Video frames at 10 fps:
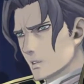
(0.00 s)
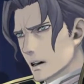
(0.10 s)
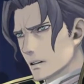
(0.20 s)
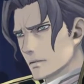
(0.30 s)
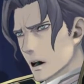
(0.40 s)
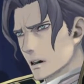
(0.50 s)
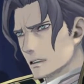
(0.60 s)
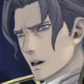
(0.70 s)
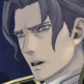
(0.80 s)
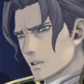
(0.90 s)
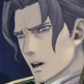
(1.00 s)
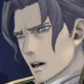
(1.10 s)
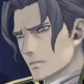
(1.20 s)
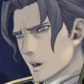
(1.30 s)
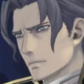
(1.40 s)
What scene might we
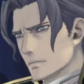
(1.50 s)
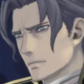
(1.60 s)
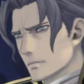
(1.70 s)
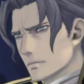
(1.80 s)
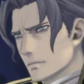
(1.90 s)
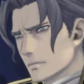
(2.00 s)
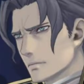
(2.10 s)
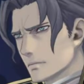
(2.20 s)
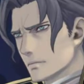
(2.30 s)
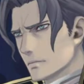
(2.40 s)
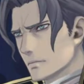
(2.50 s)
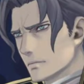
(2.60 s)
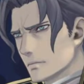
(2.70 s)
expect to see within their shop?